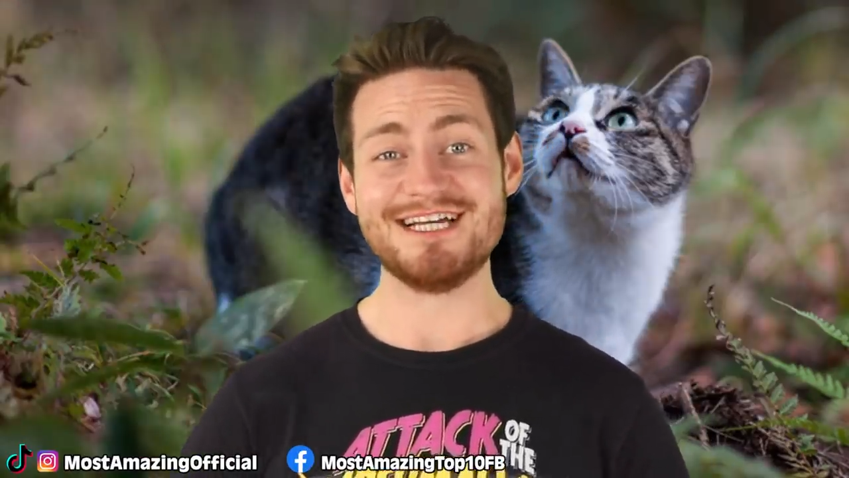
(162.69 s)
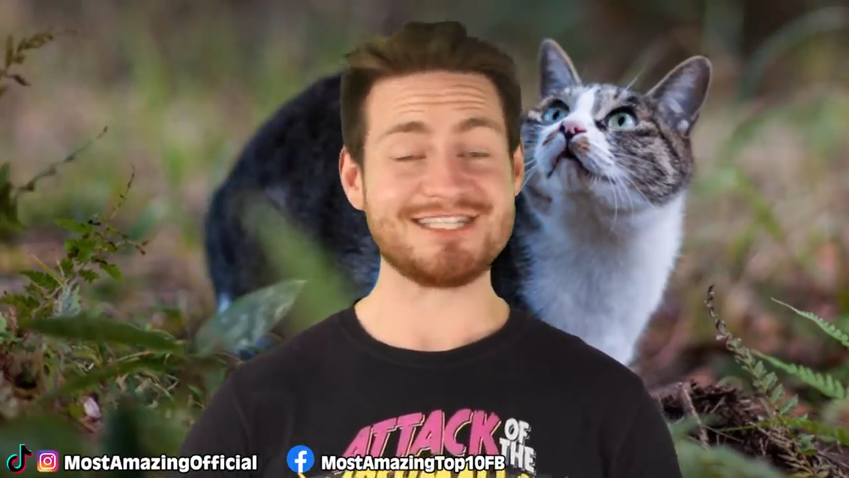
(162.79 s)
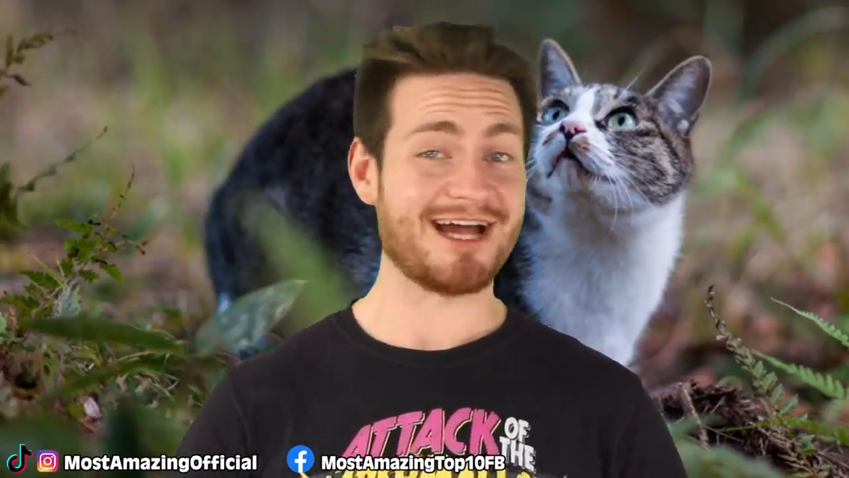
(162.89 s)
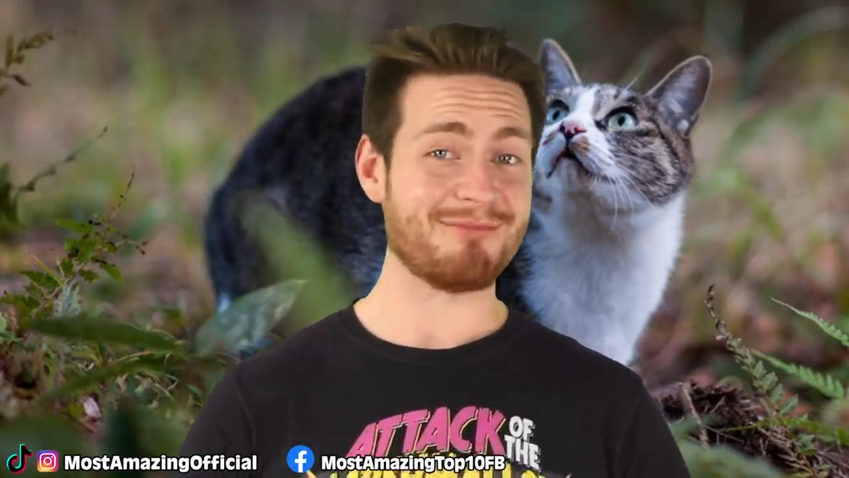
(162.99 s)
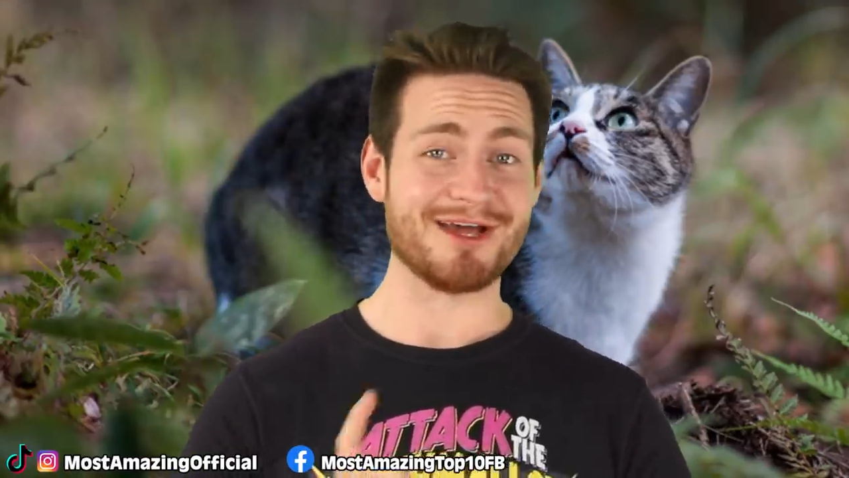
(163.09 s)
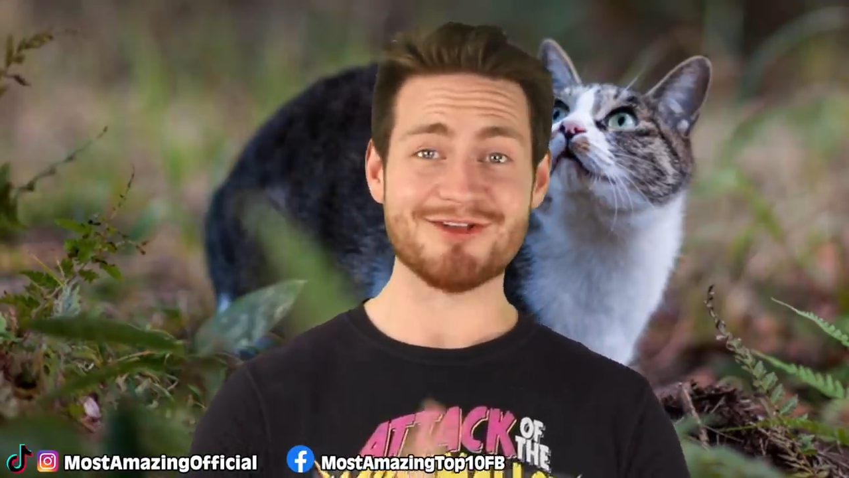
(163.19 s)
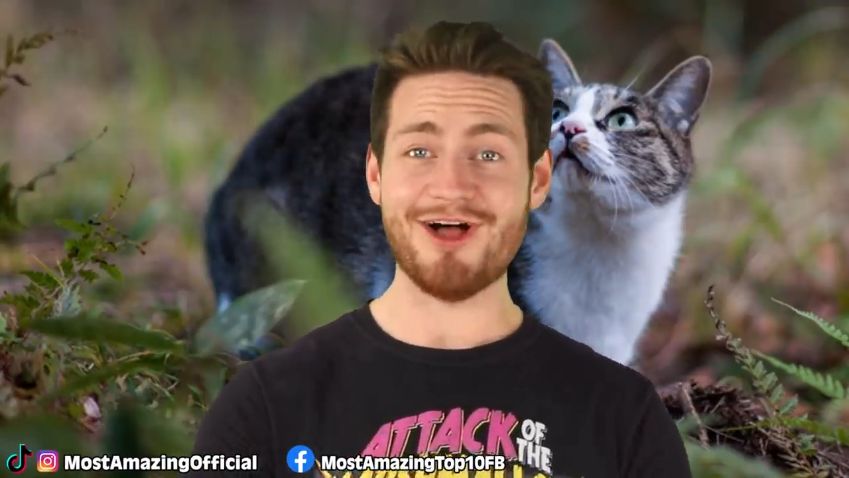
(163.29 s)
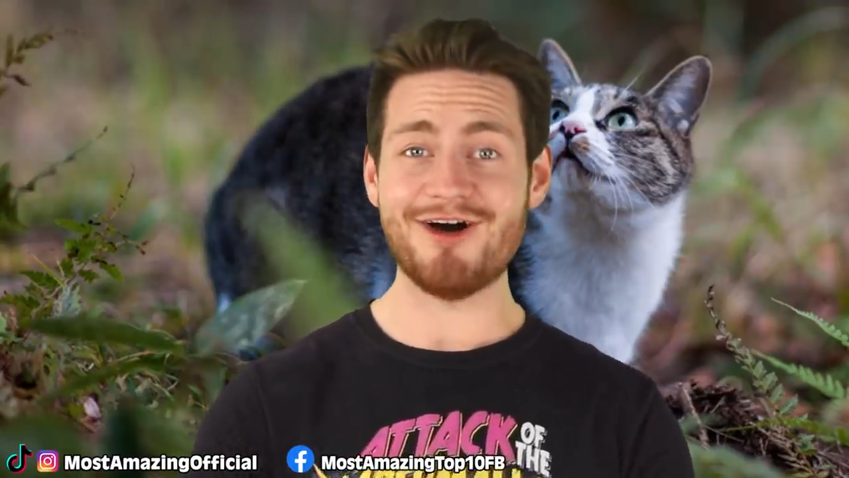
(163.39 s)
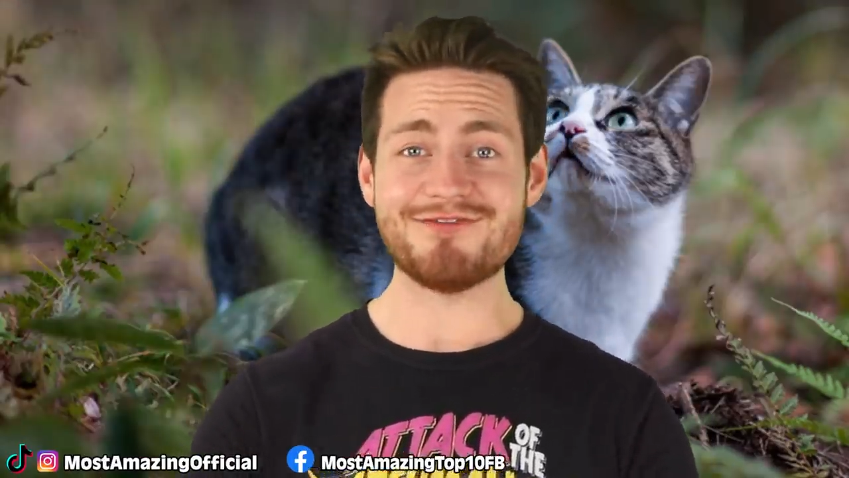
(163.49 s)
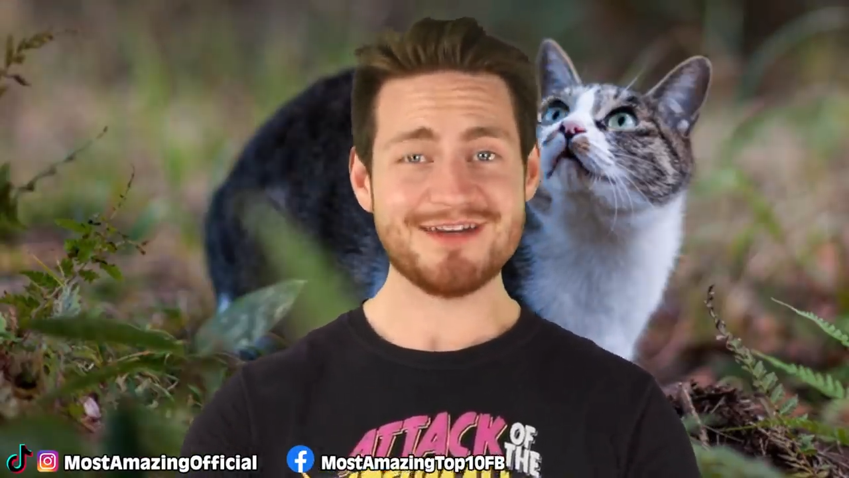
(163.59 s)
He signed my
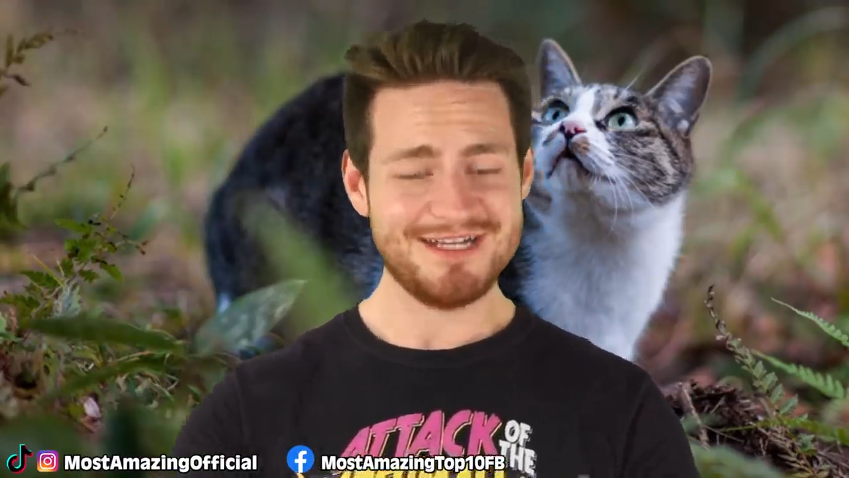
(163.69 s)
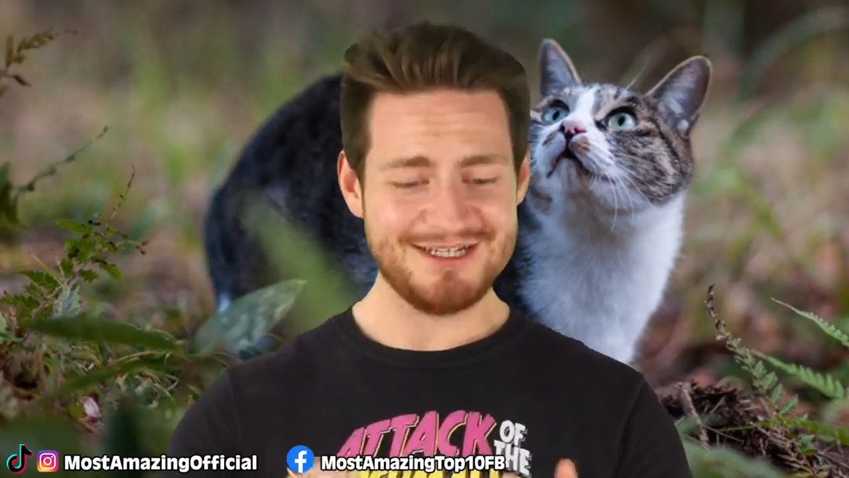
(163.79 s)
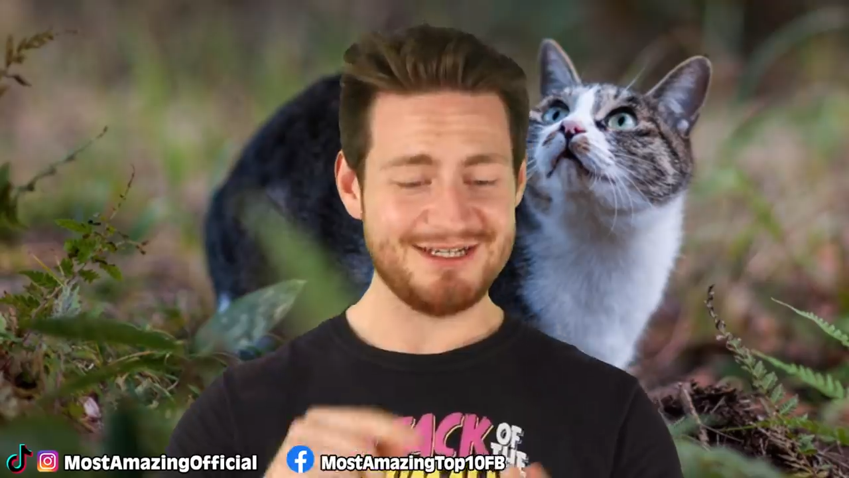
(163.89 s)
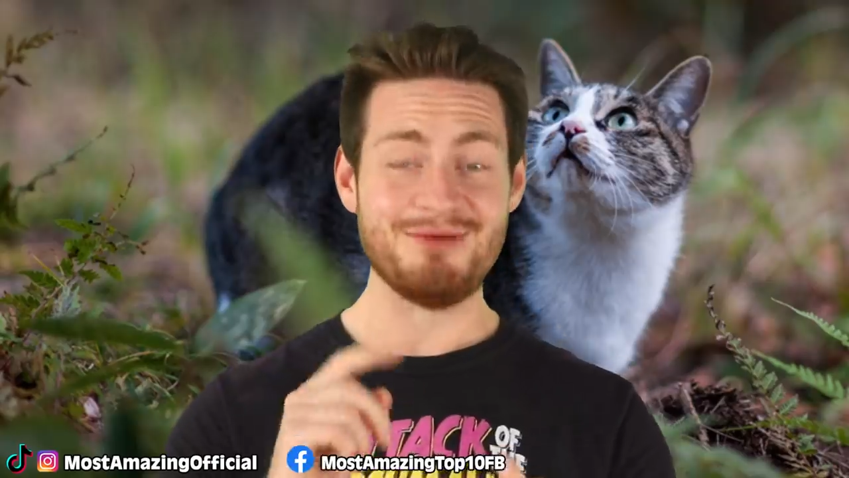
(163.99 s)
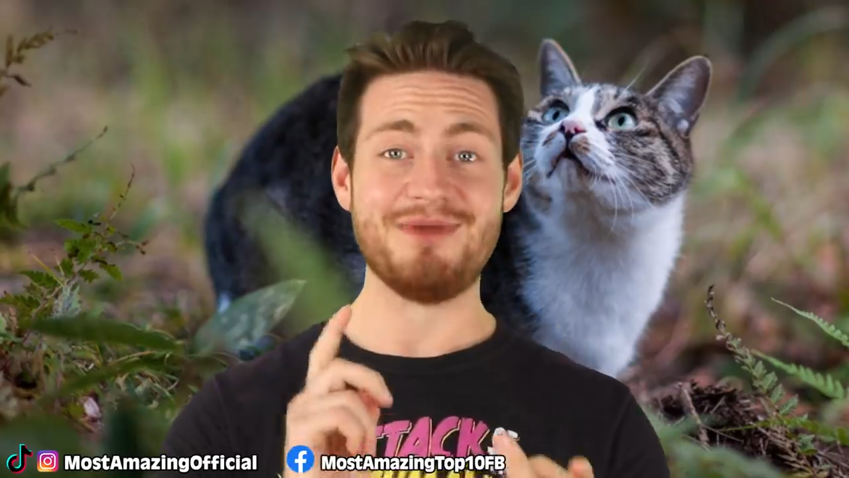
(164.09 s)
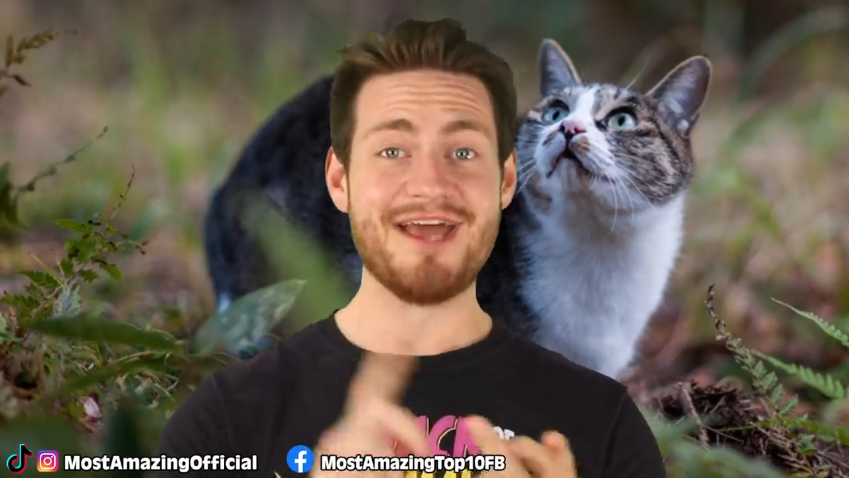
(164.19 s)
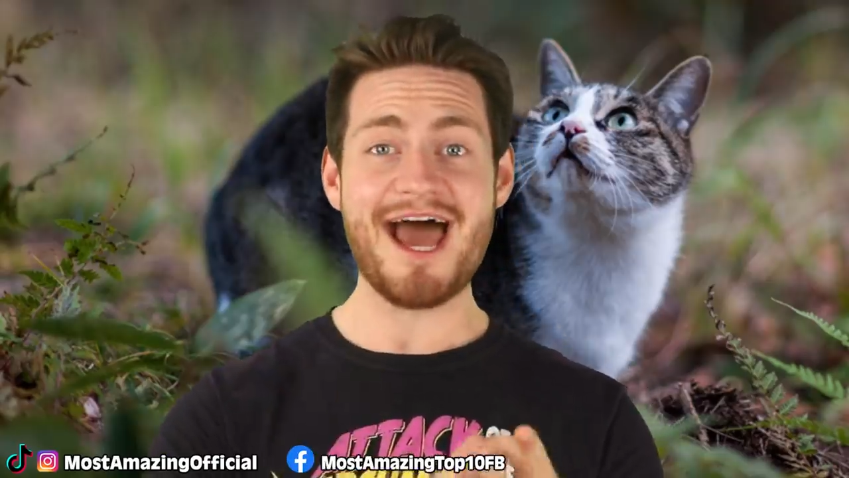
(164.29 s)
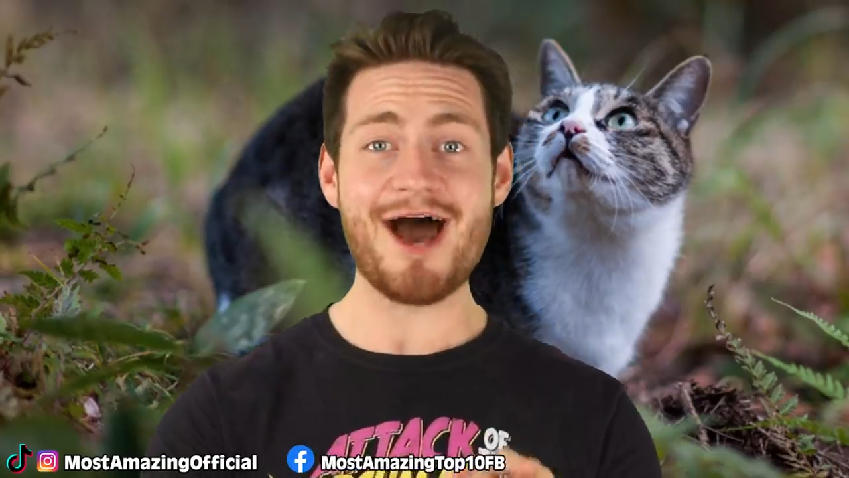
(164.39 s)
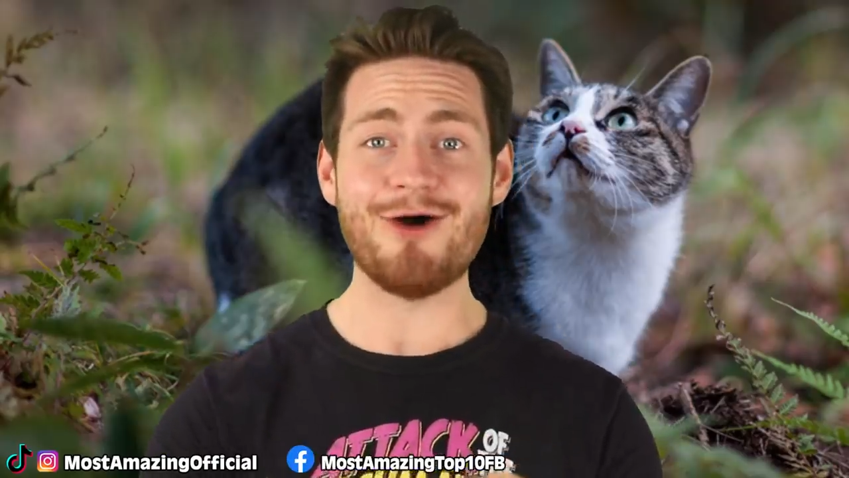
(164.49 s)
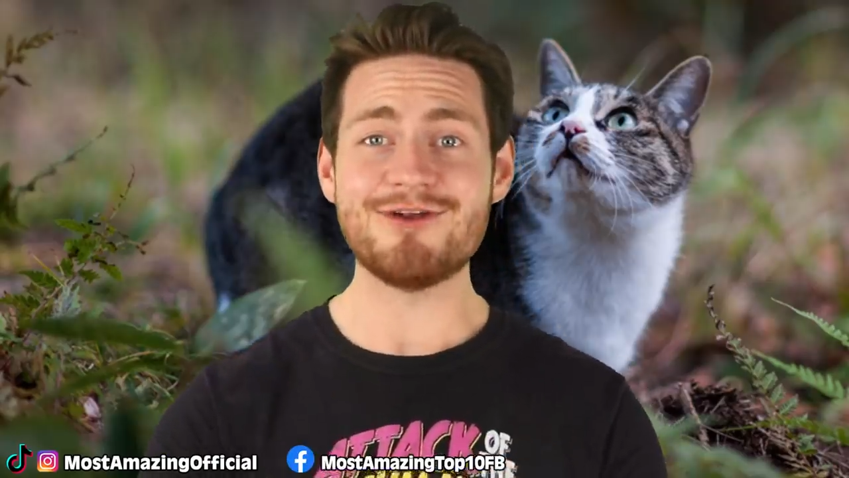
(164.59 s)
glove, he
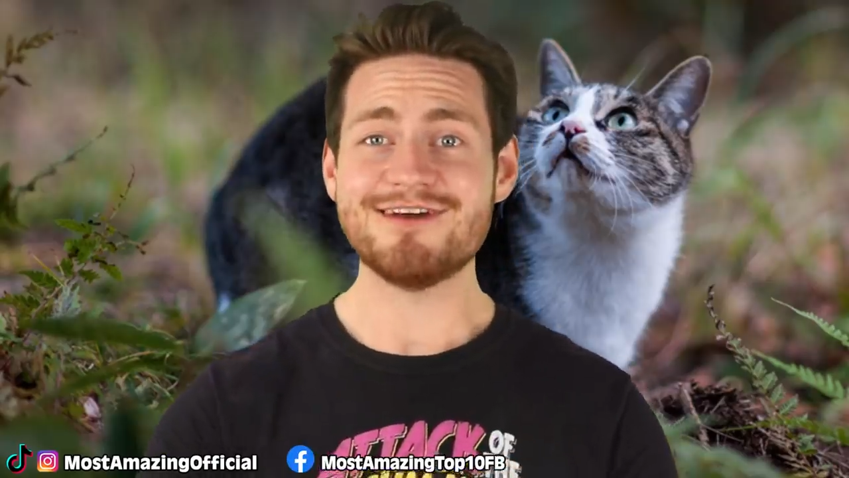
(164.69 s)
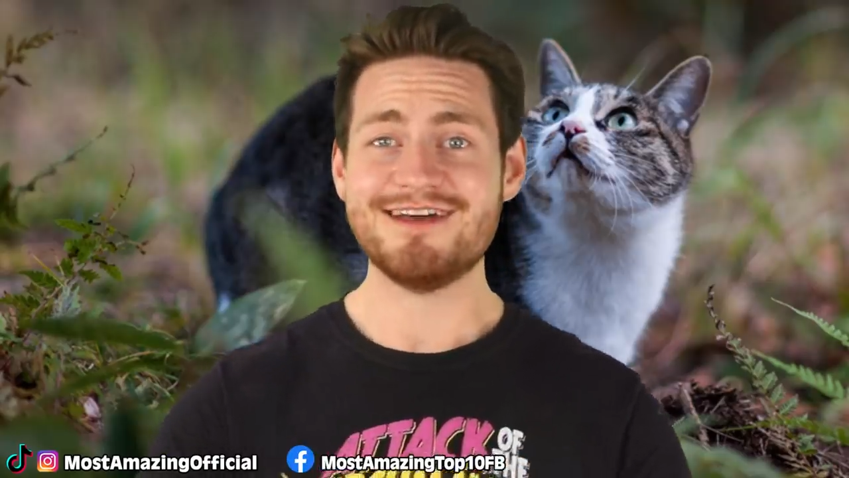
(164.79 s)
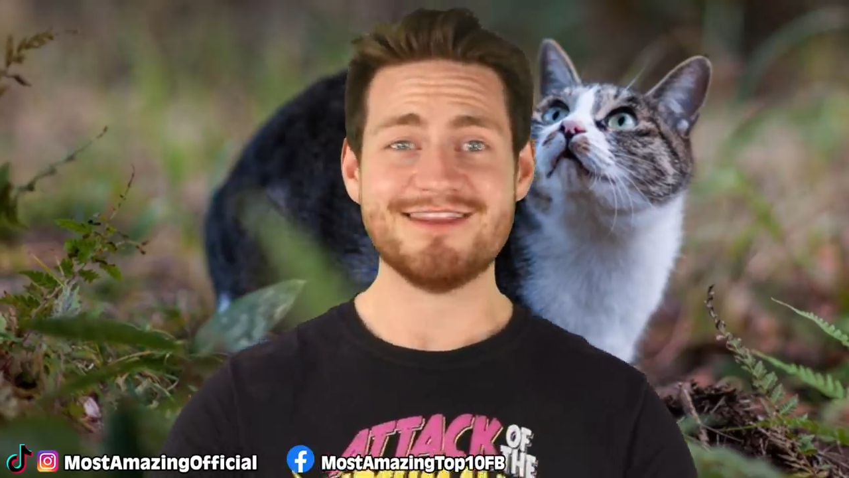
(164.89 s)
meowed,